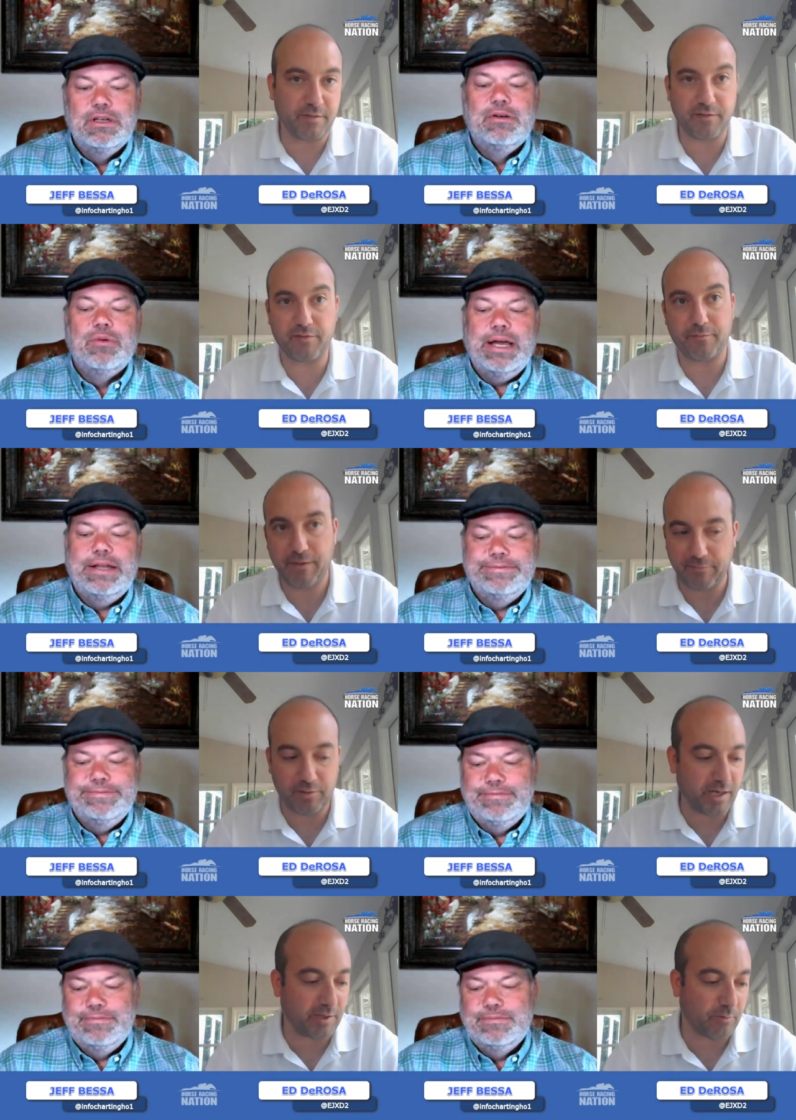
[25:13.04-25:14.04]
Speaker 1: he's the right.
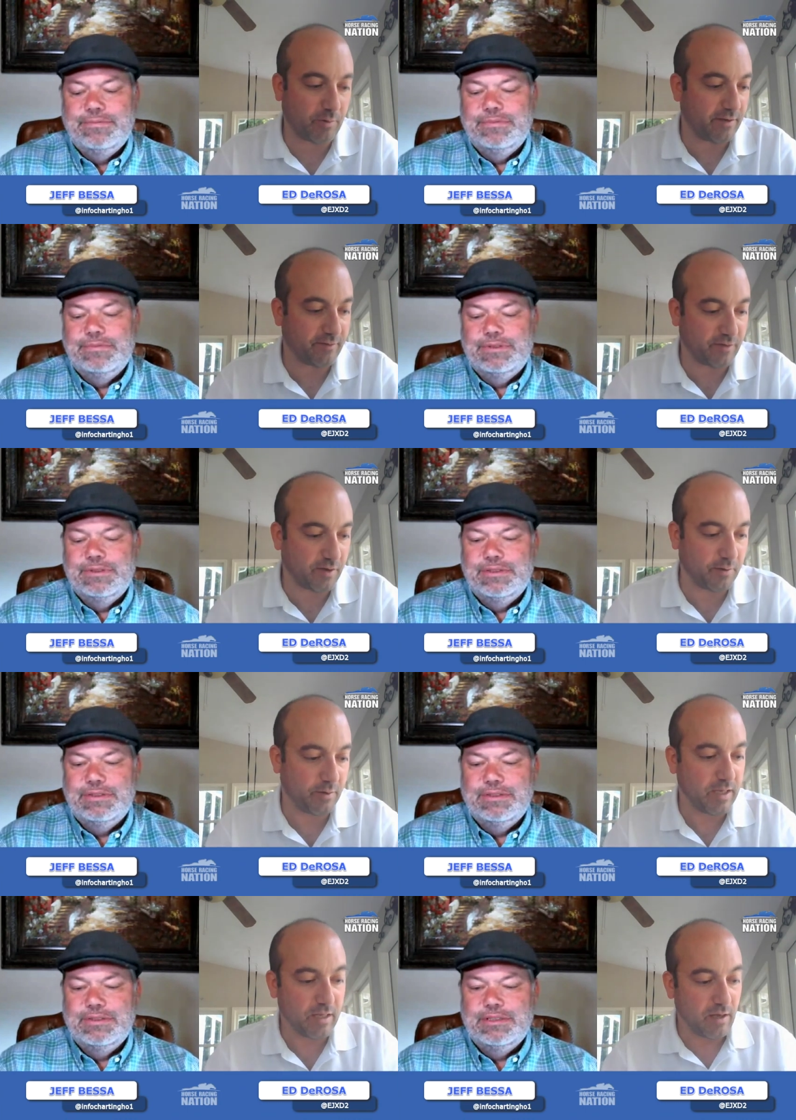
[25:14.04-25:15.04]
favorite anyway. So
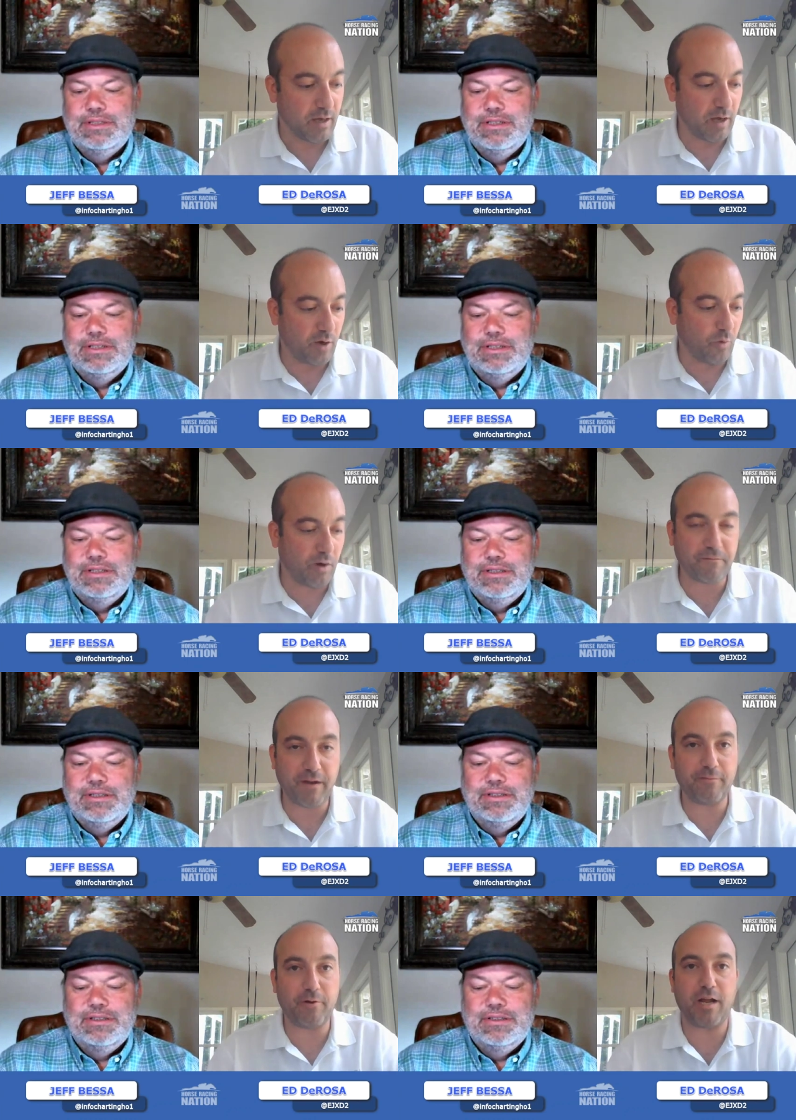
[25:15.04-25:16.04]
uh, one
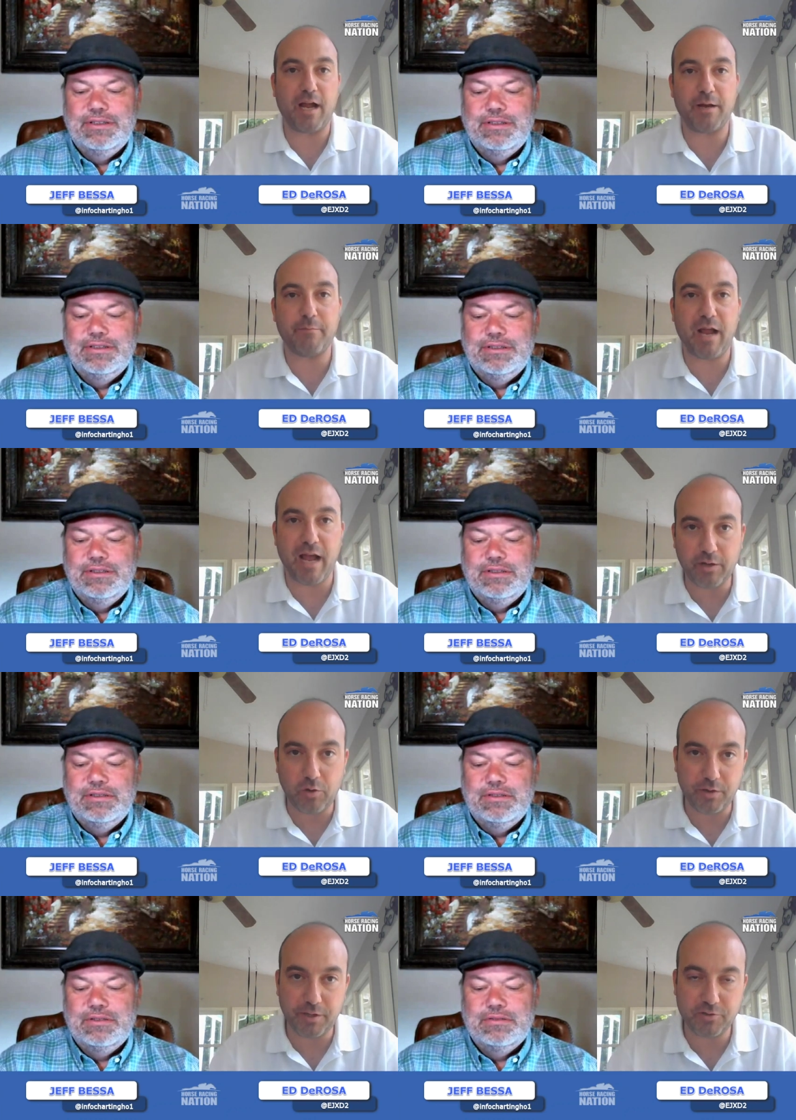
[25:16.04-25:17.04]
favorite I am not
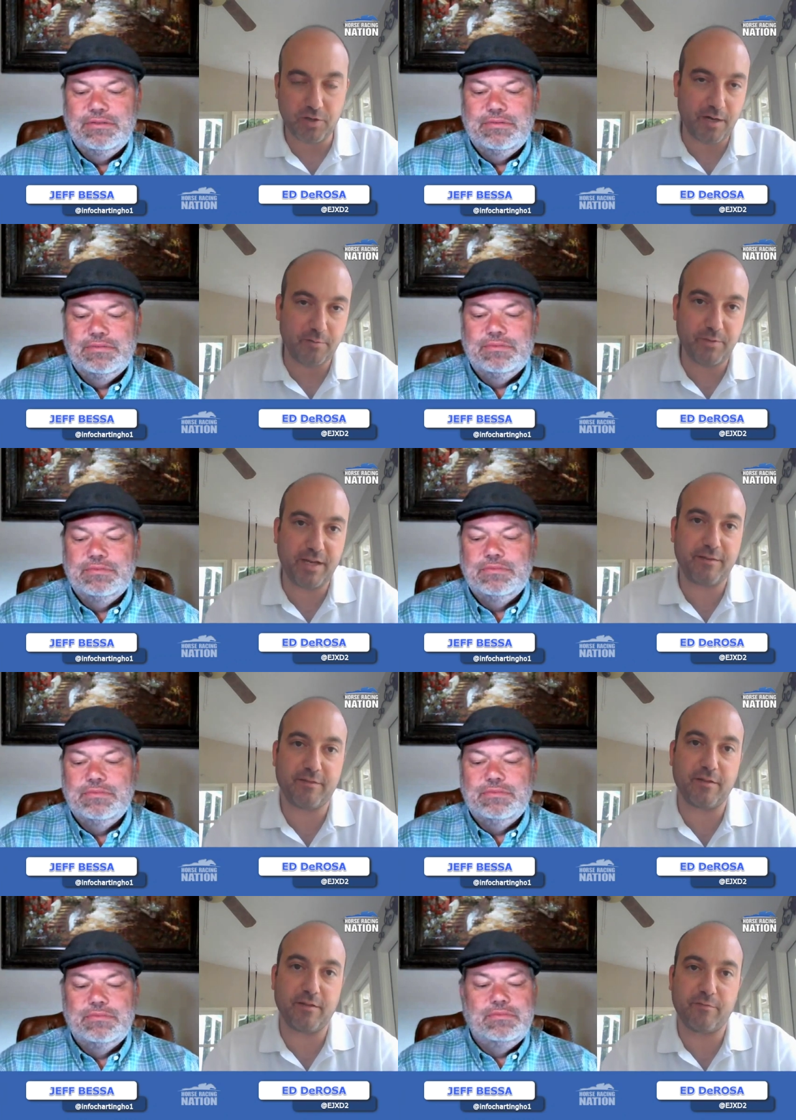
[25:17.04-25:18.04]
going to try to
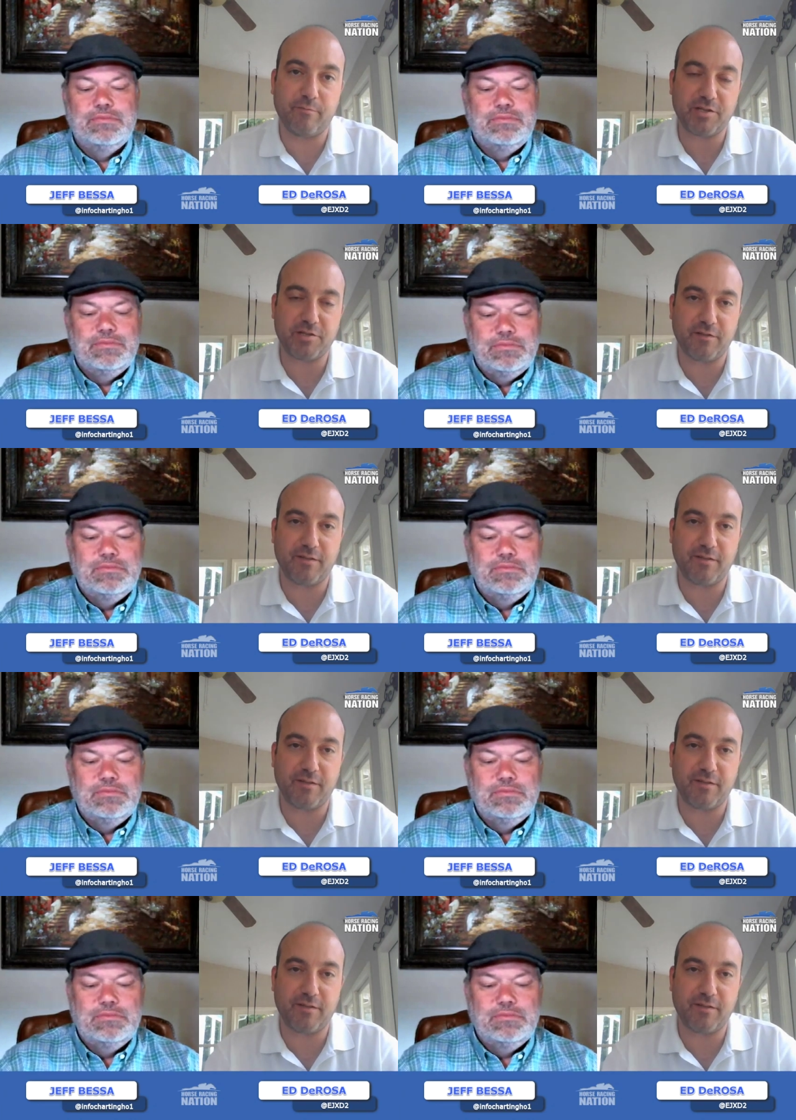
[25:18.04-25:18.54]
beat, as mentioned